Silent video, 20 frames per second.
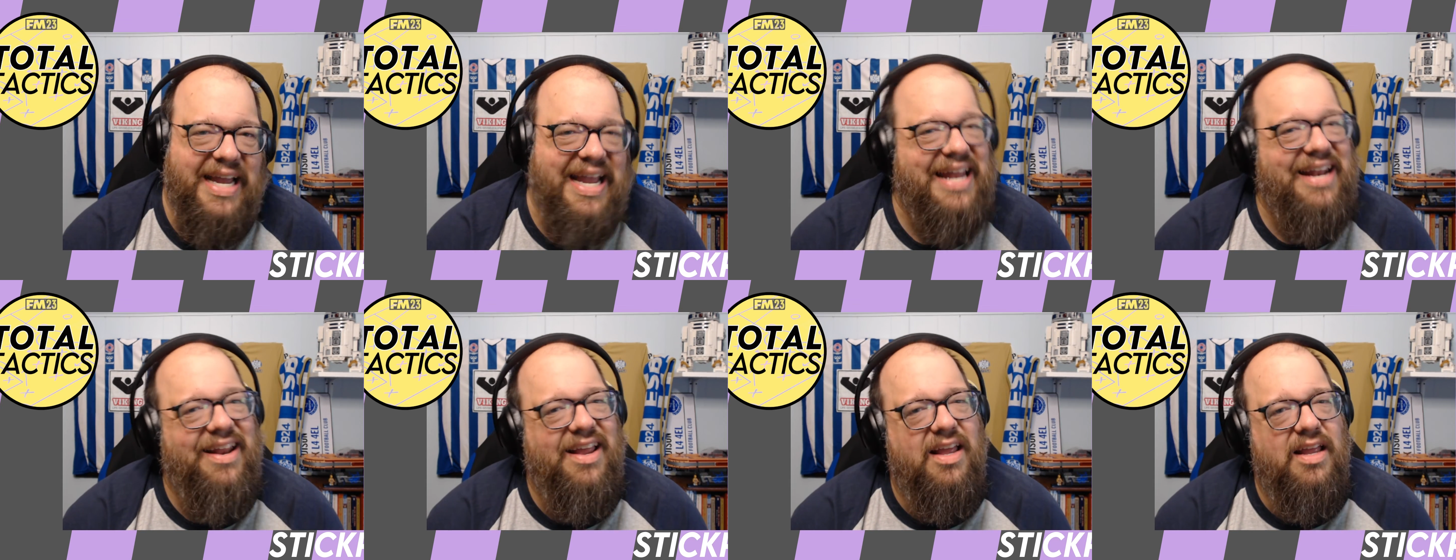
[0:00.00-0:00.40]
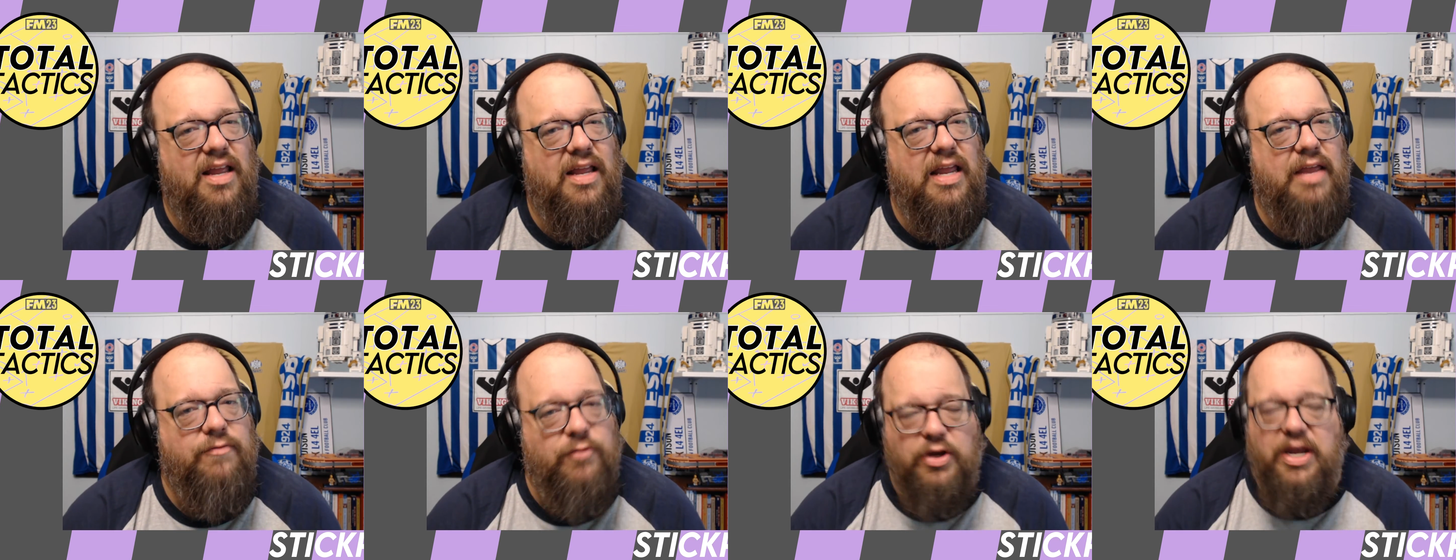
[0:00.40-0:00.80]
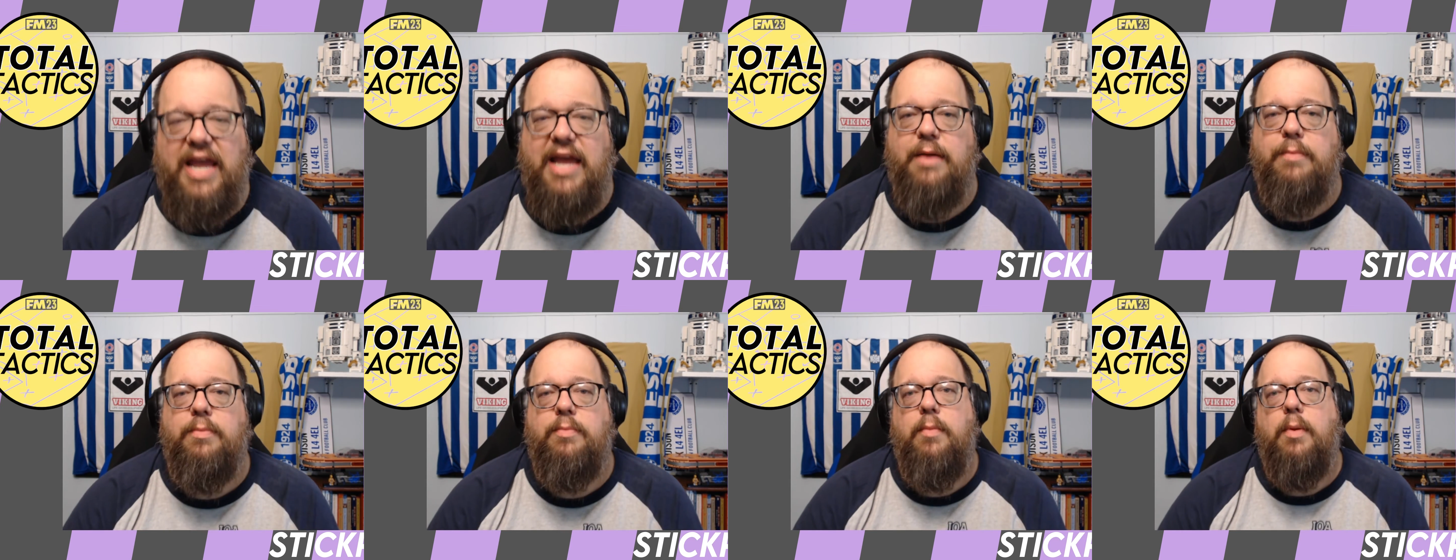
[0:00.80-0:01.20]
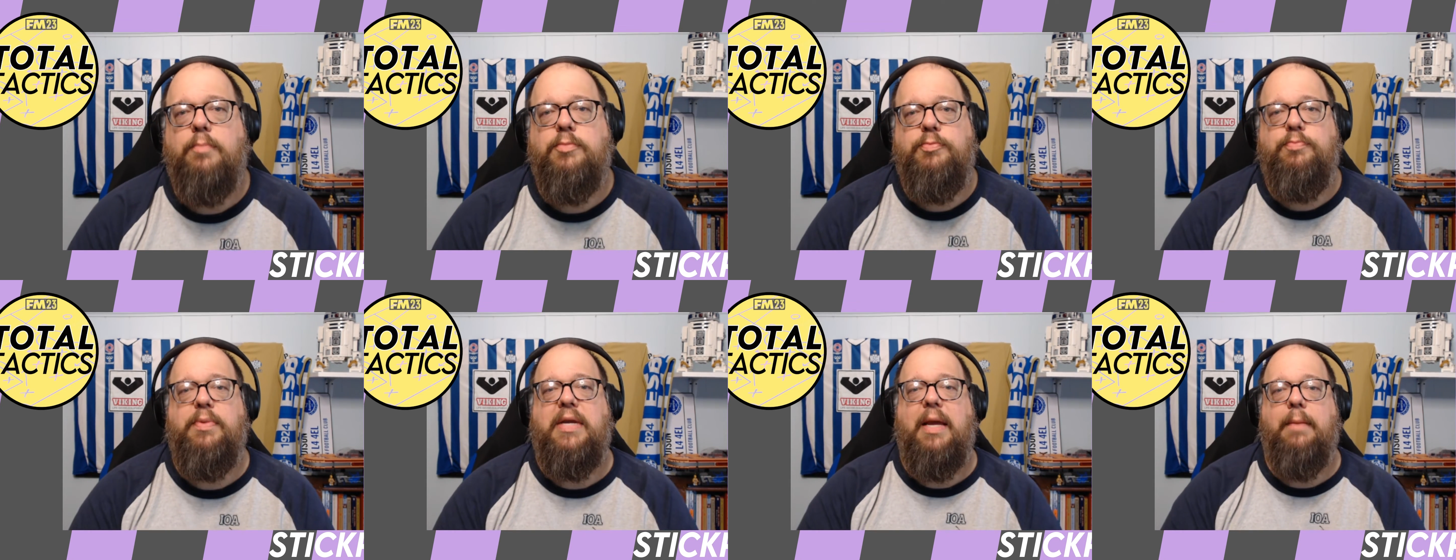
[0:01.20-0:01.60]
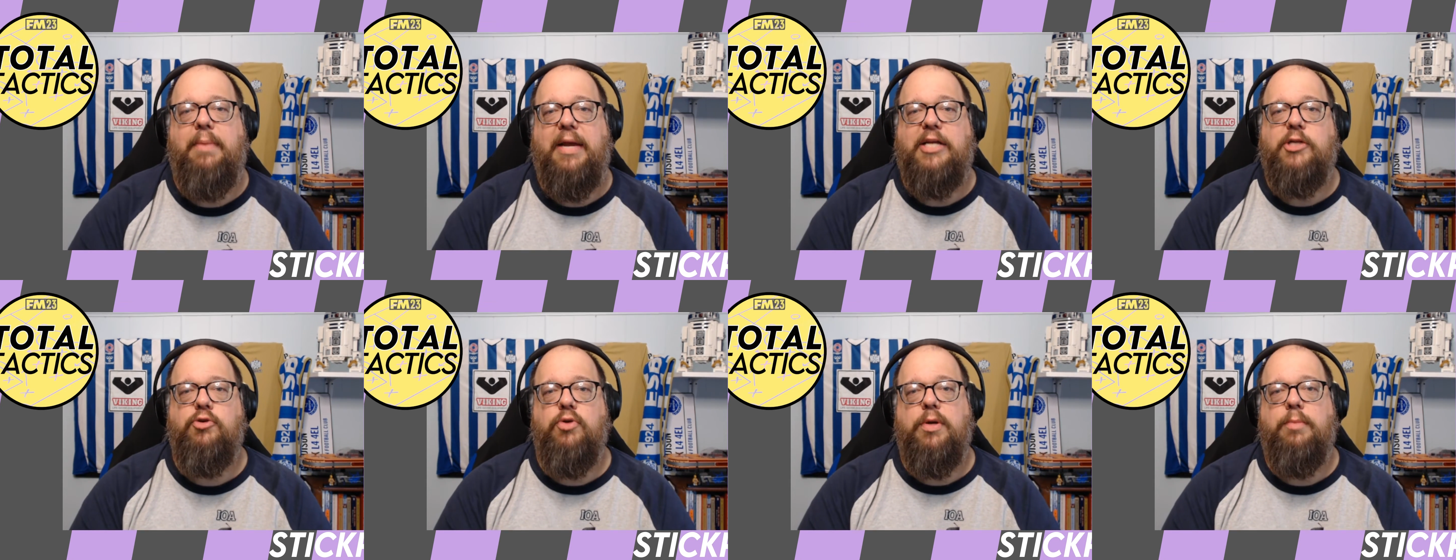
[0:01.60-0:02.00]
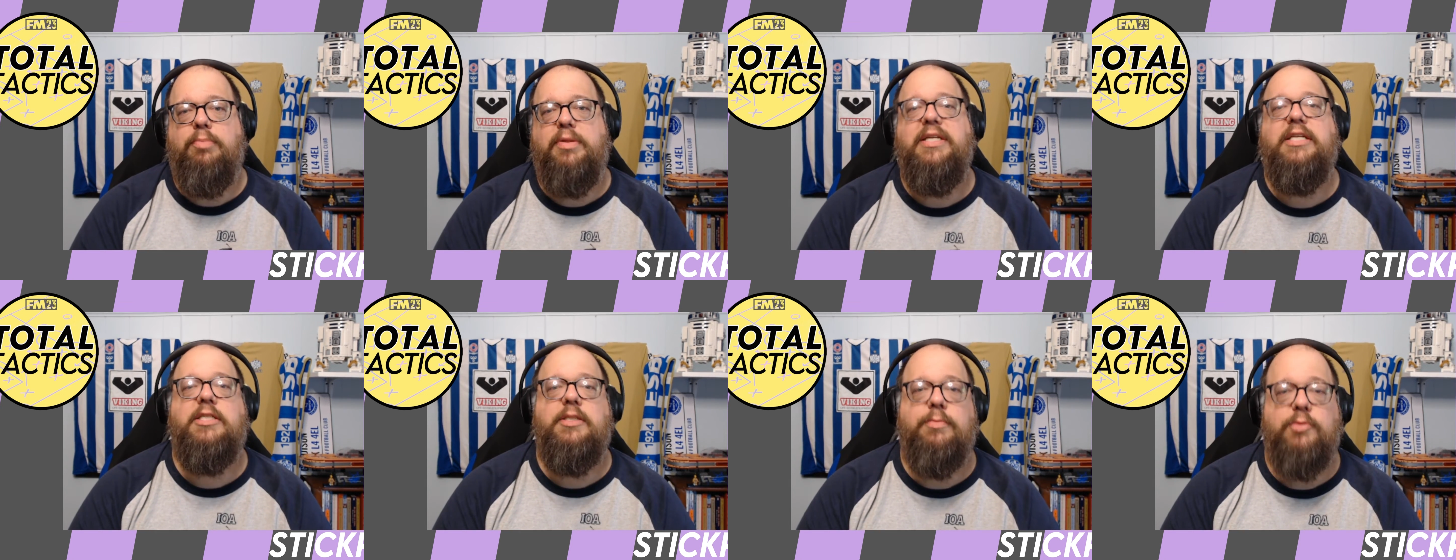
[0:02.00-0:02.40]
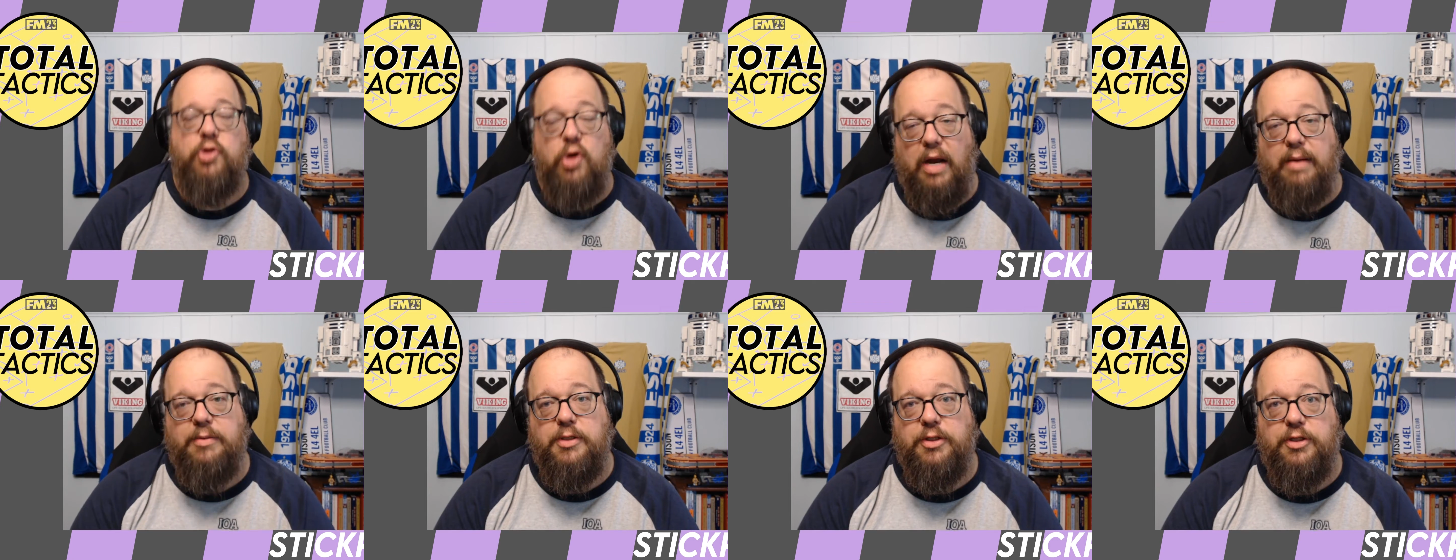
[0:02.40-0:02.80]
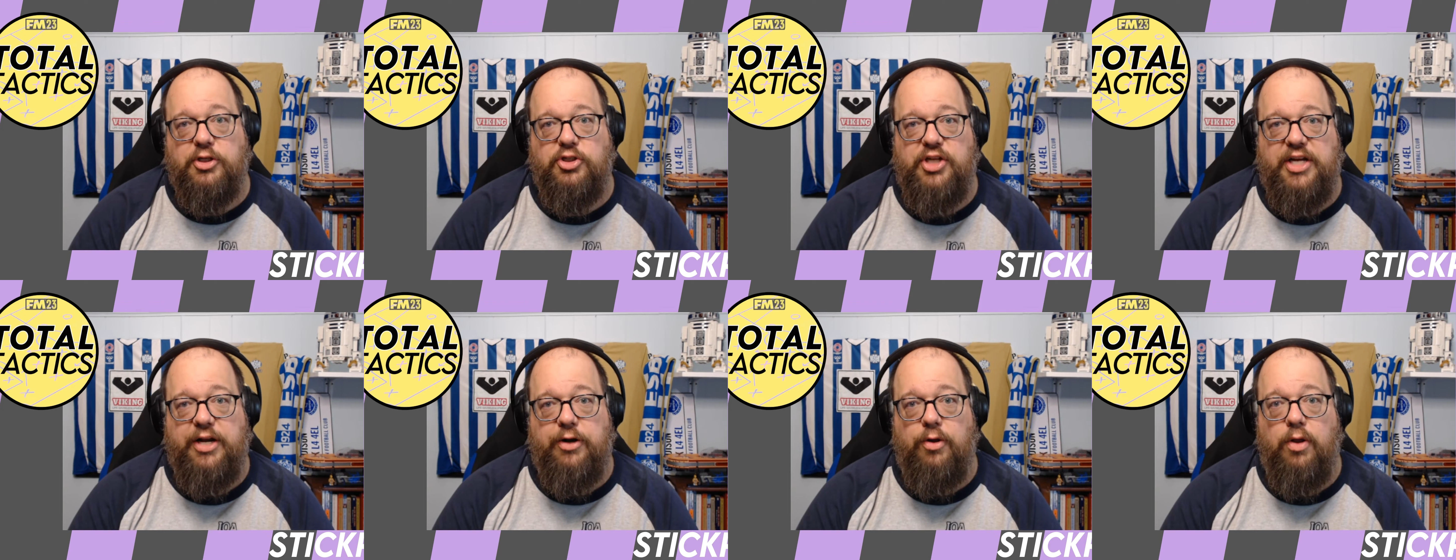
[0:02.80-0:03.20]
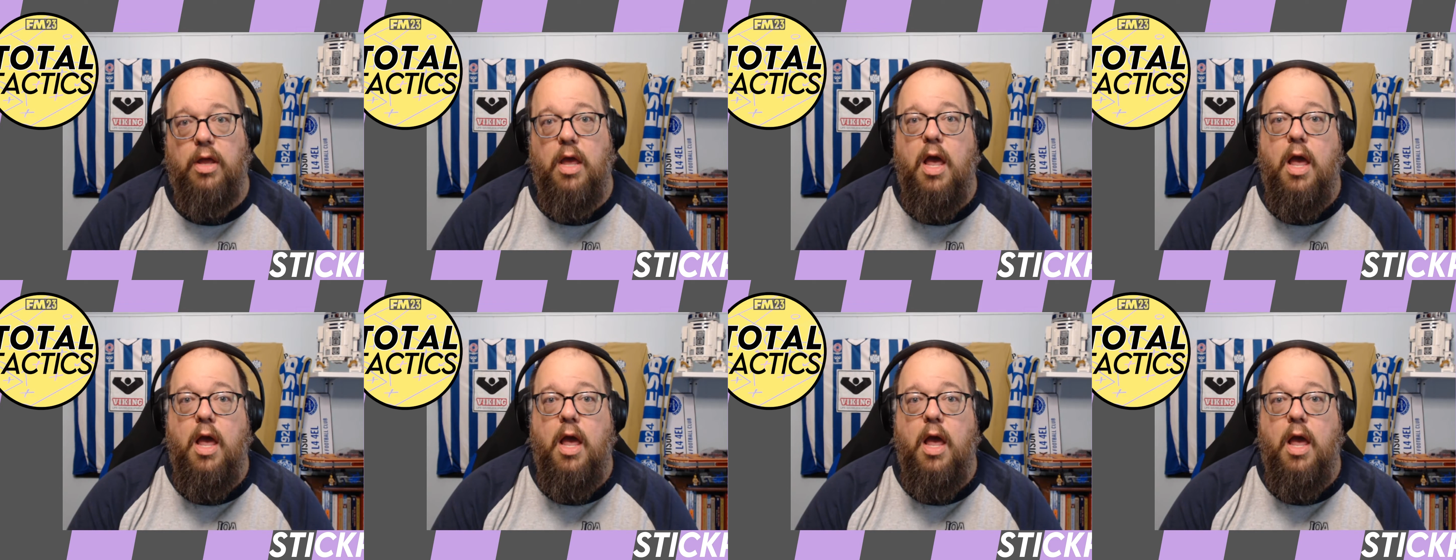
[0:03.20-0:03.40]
And If you can't be a patron, please subscribe to the channel.